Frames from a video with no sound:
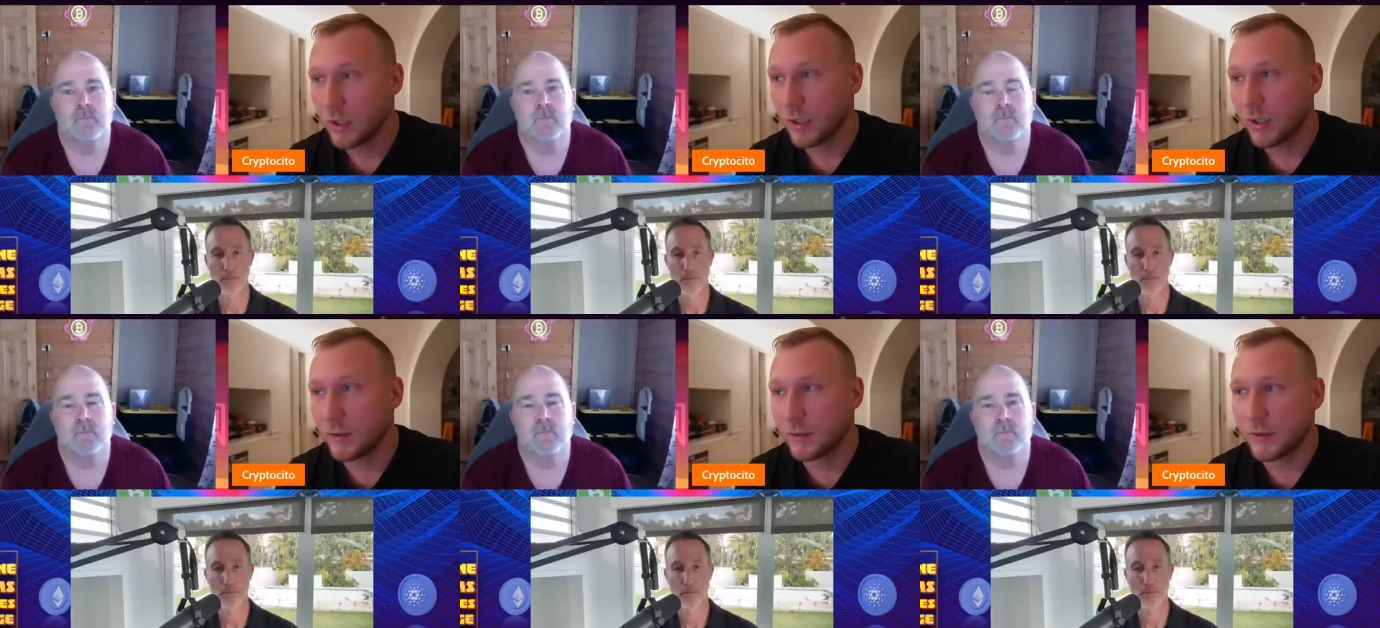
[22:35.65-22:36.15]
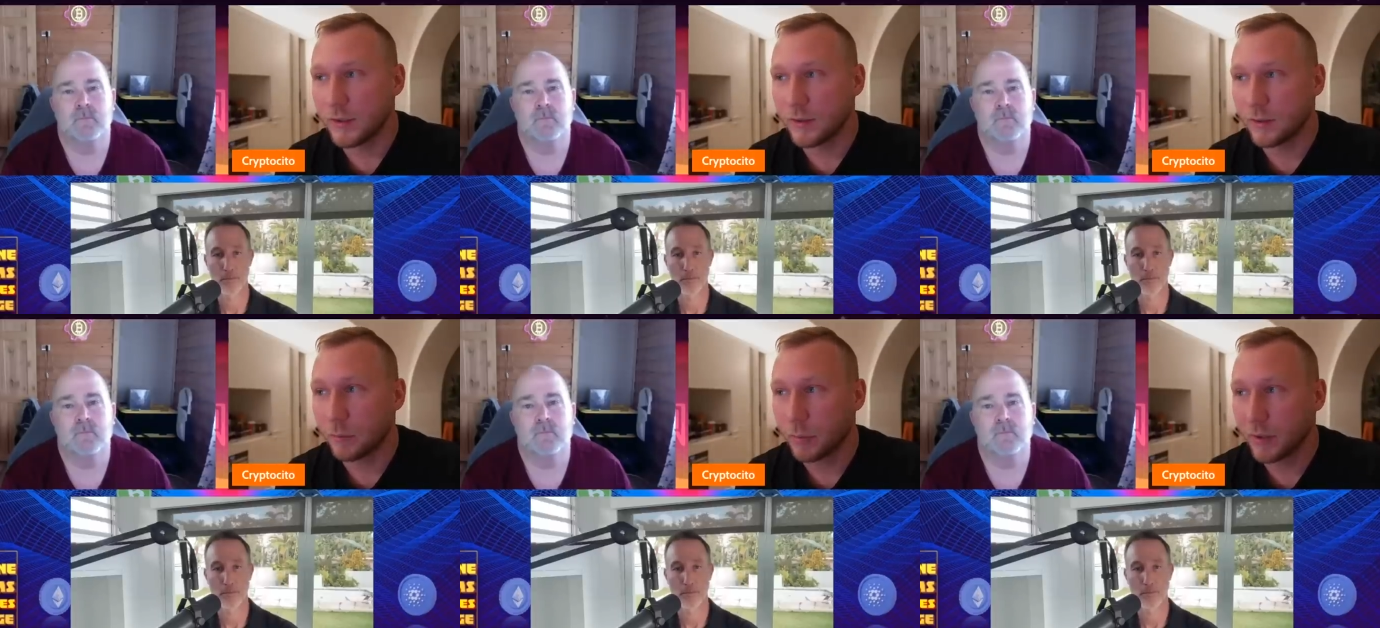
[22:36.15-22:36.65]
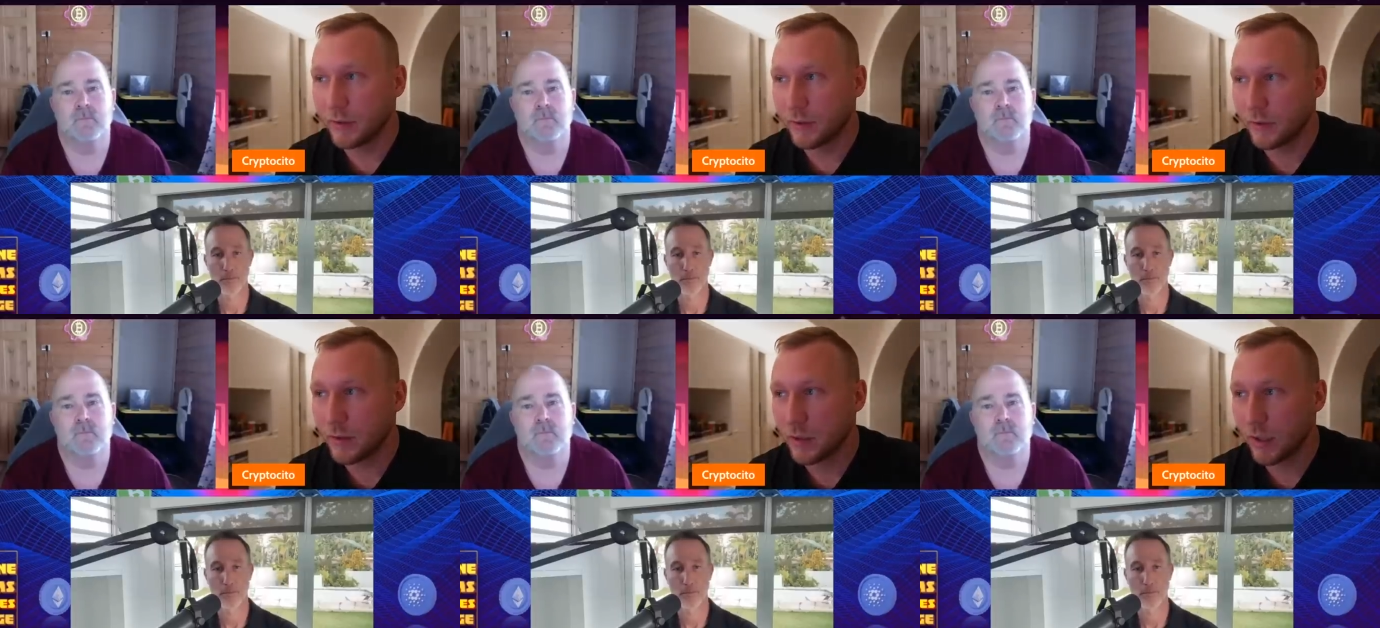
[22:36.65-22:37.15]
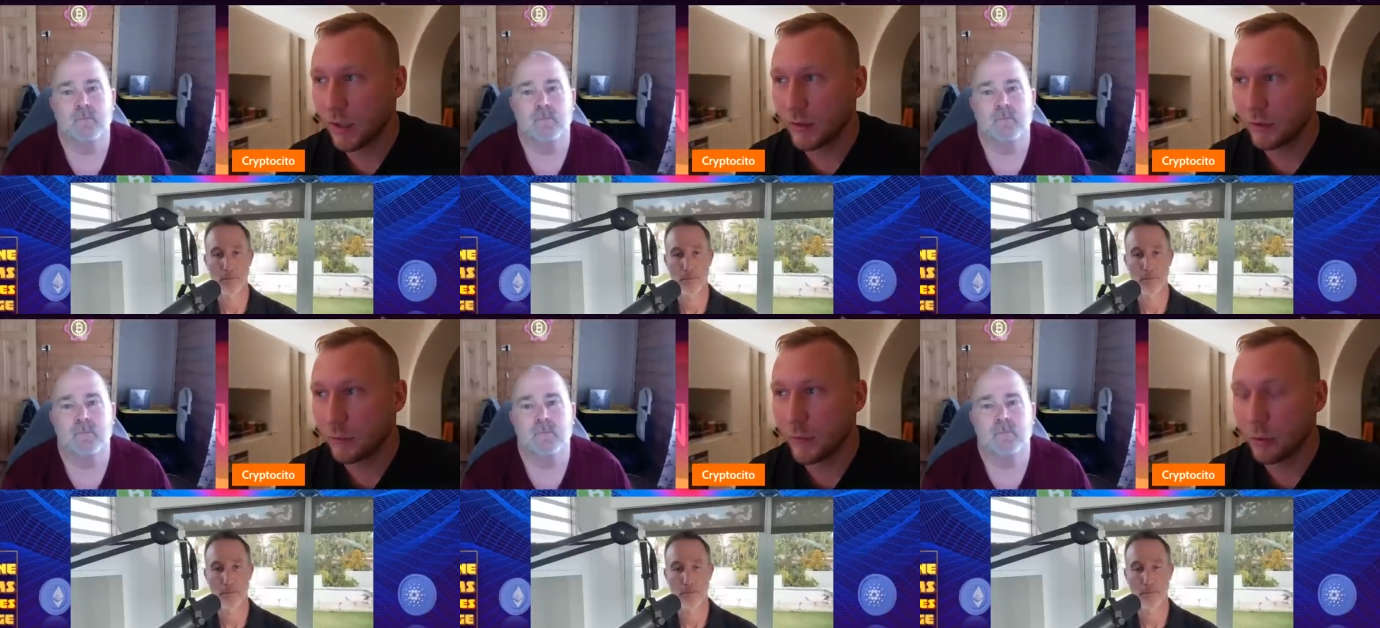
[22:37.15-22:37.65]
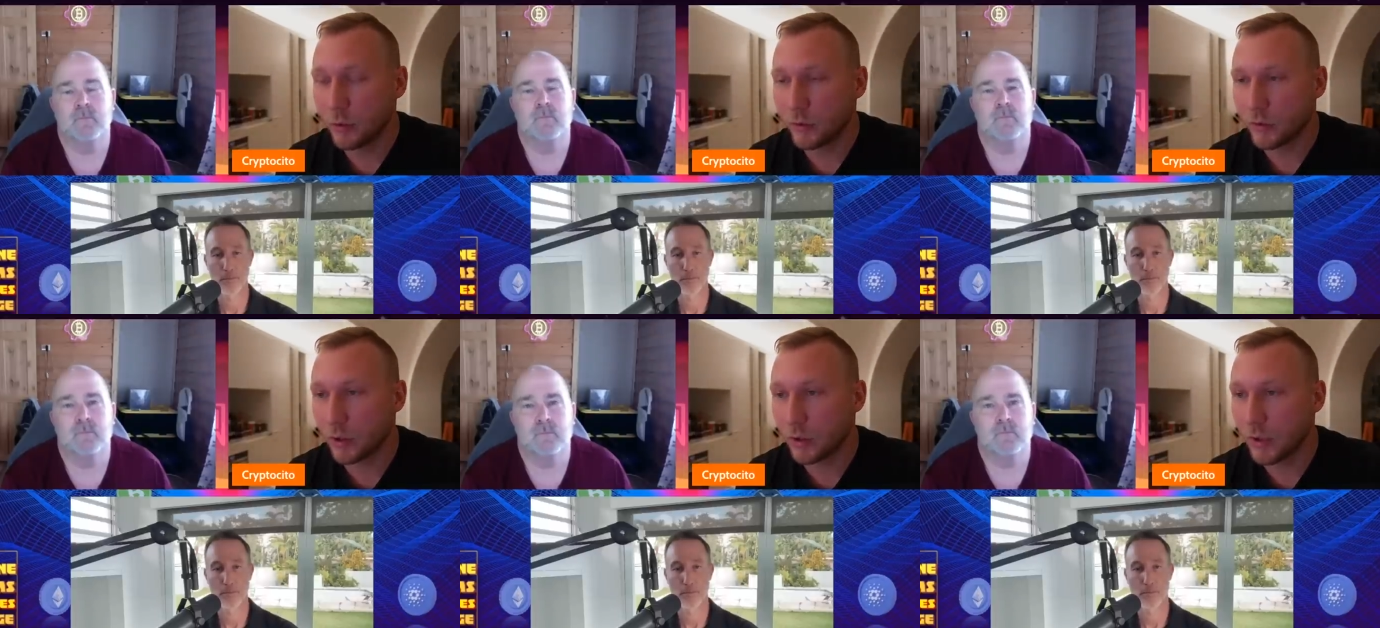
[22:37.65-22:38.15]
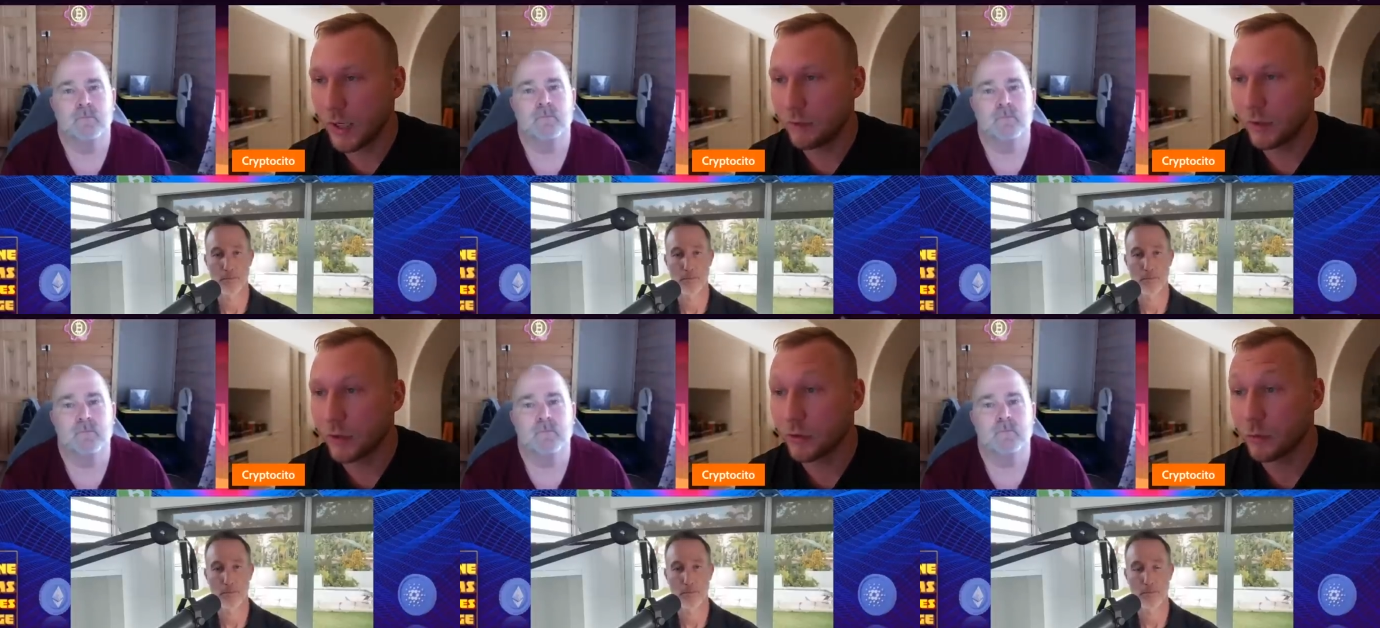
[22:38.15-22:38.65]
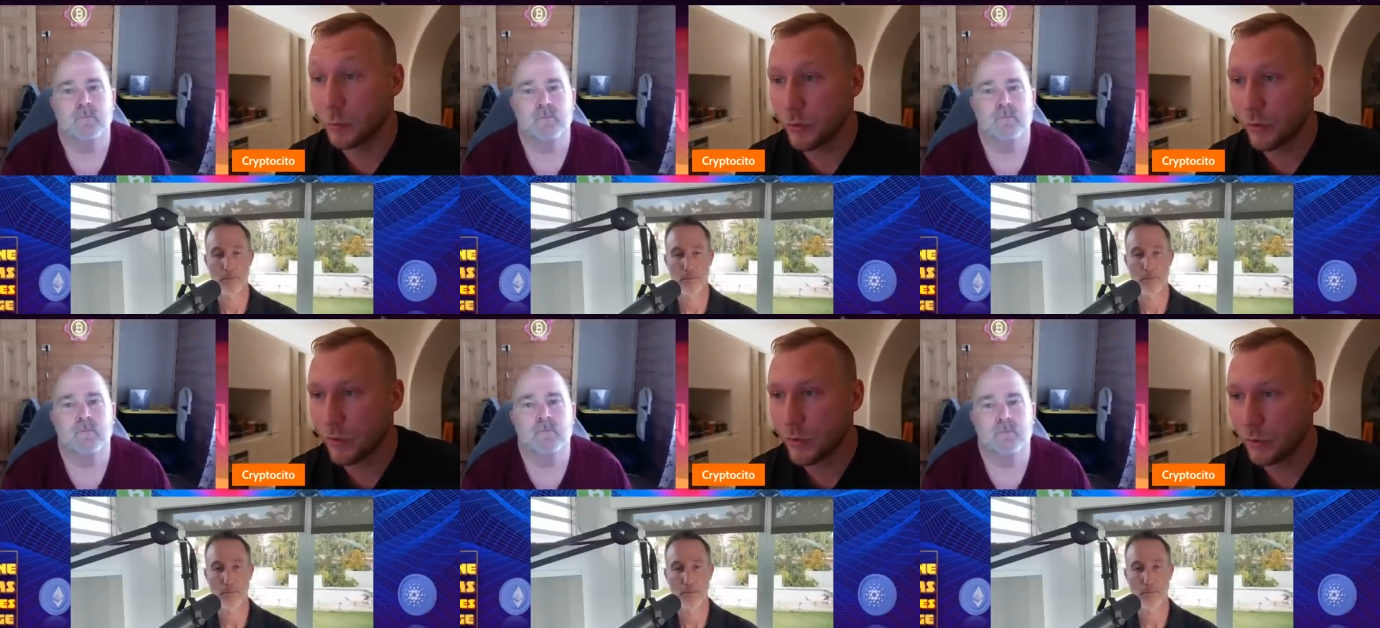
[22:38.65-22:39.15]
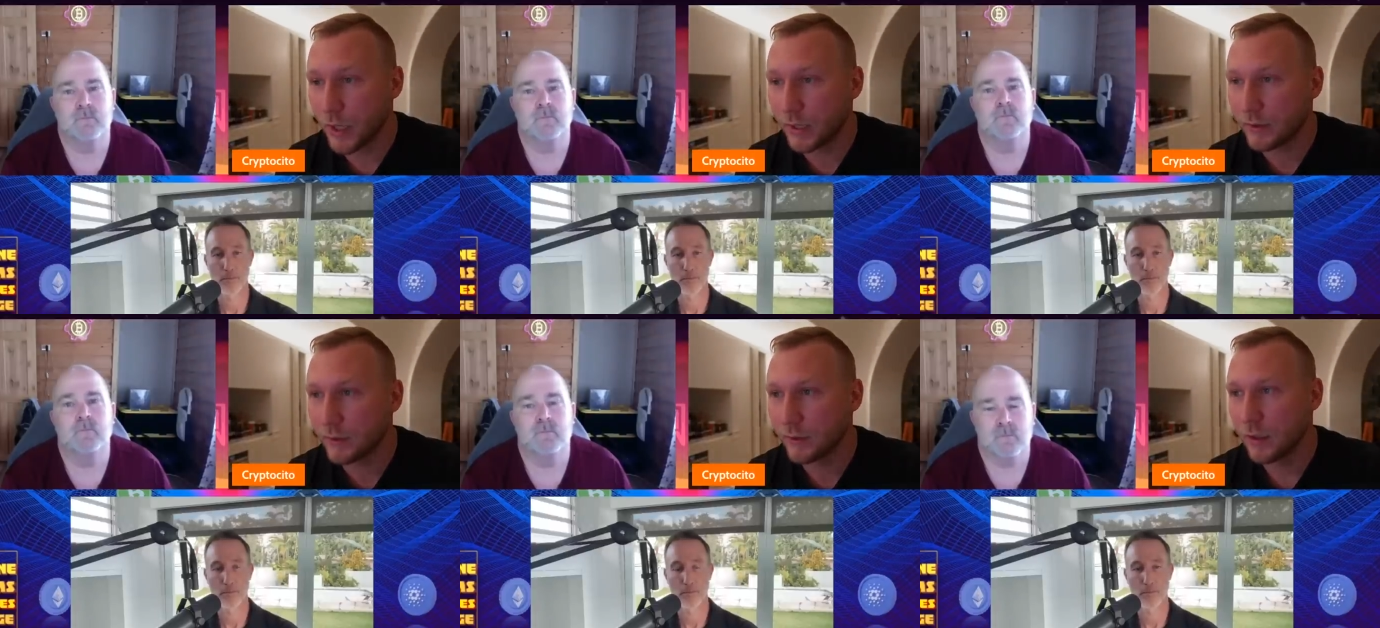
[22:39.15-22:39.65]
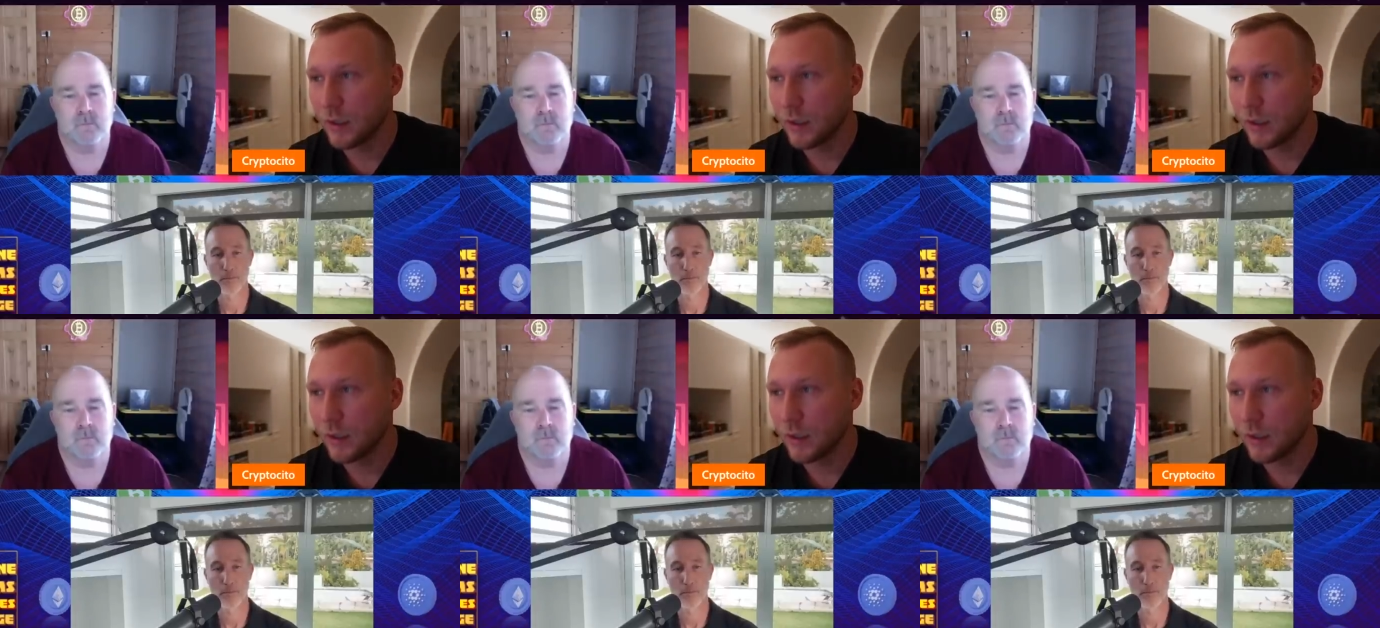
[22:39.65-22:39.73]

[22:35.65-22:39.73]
Speaker 1: is the simplicity and the focus on having a smooth U X.